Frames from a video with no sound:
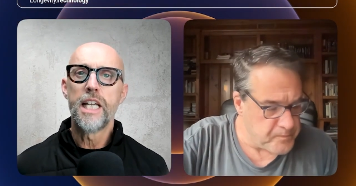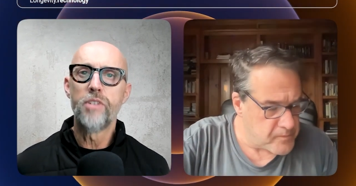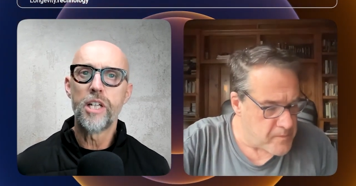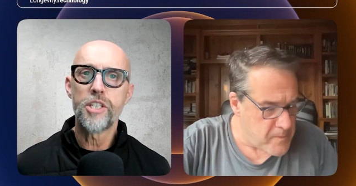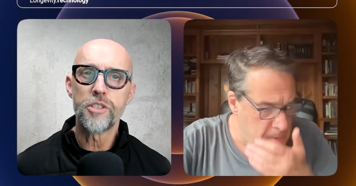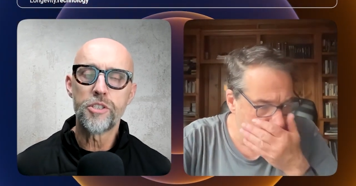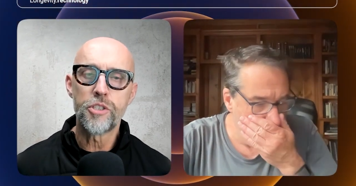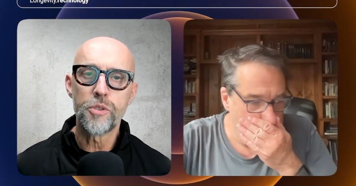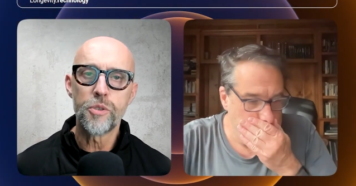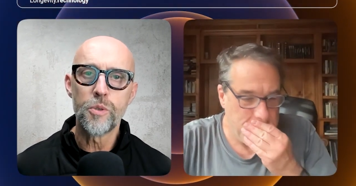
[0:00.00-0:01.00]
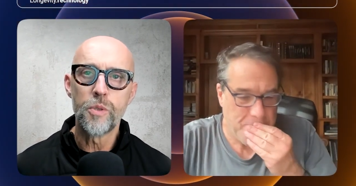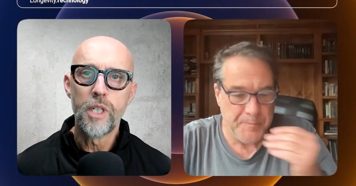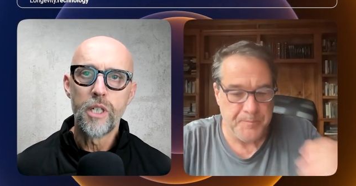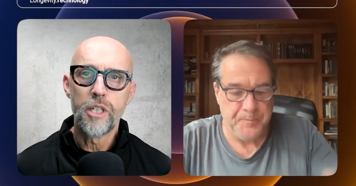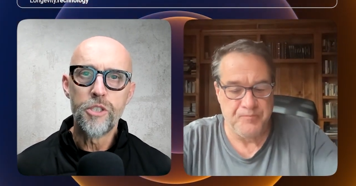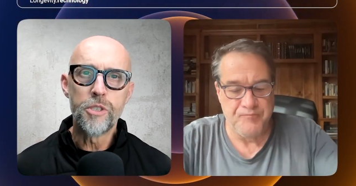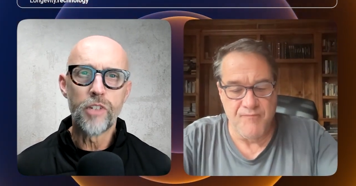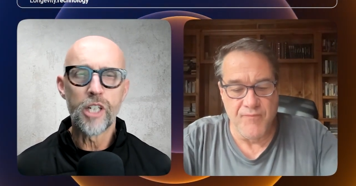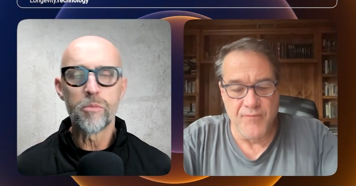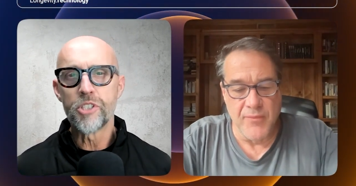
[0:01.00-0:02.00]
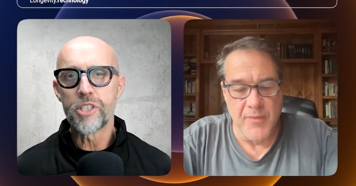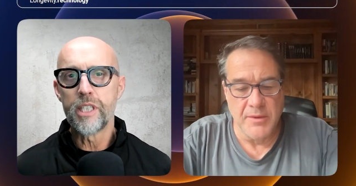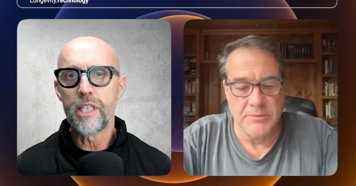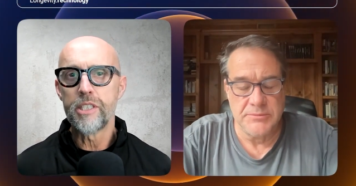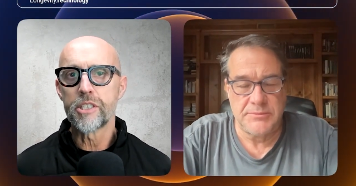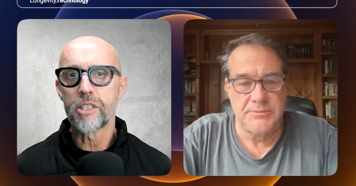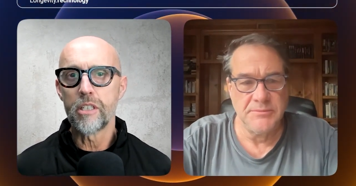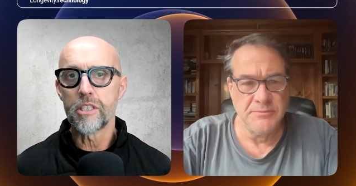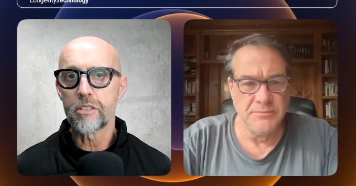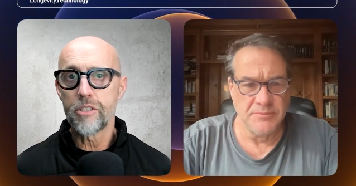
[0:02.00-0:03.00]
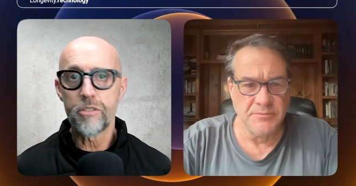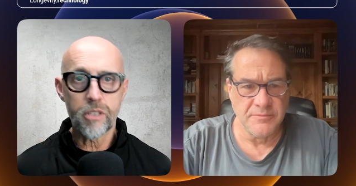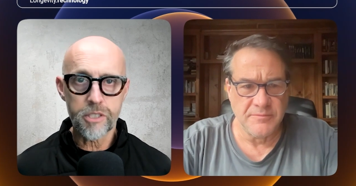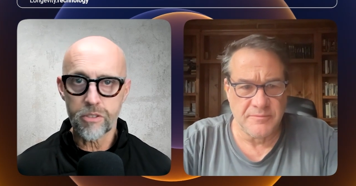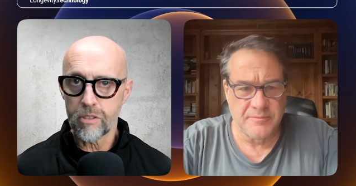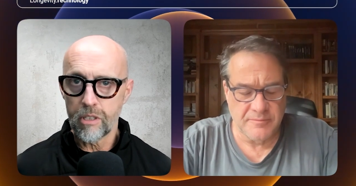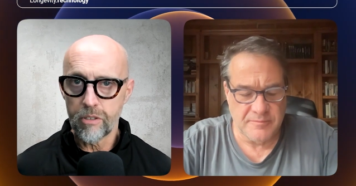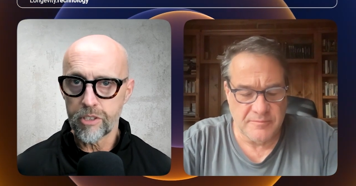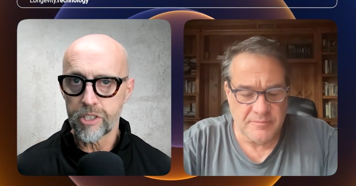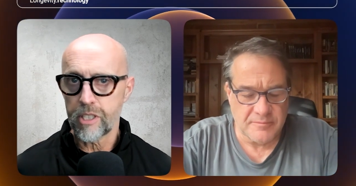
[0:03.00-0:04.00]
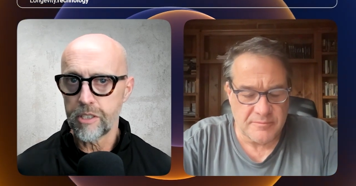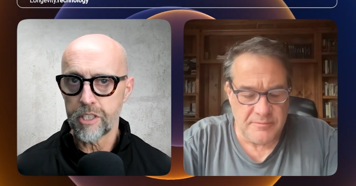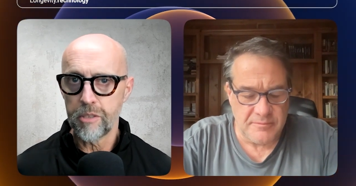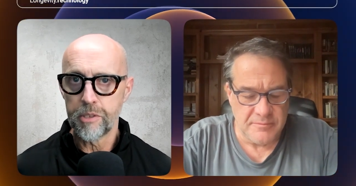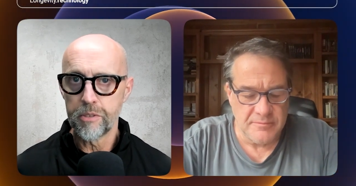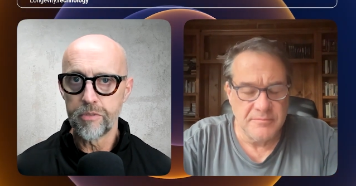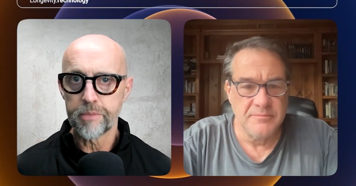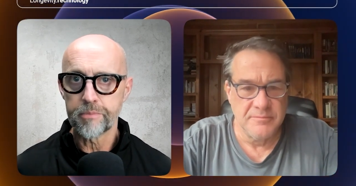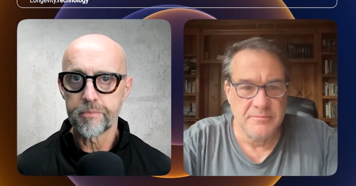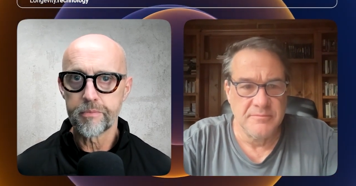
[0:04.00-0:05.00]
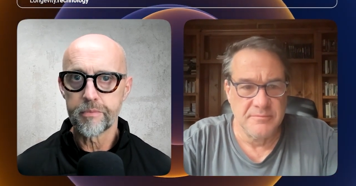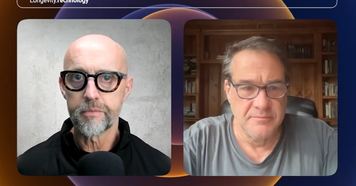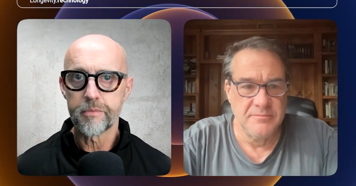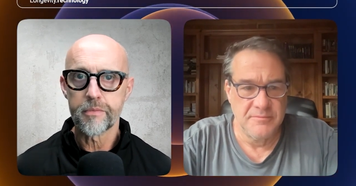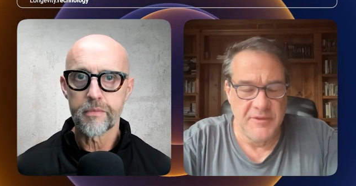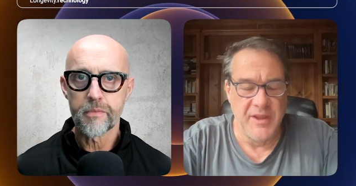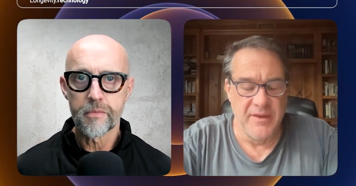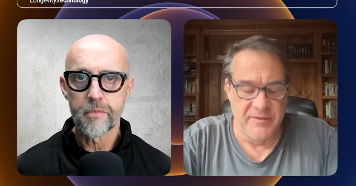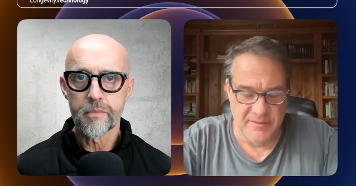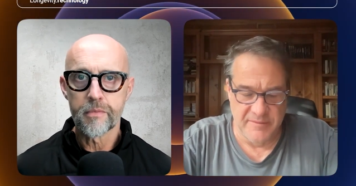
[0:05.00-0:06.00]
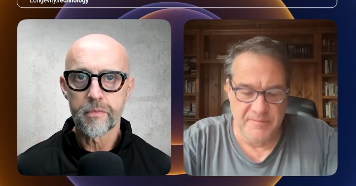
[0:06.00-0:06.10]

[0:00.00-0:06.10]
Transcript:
Speaker 1: in relation to new developments in aging science, because you guys have got a lot of studies going on, right? Yes.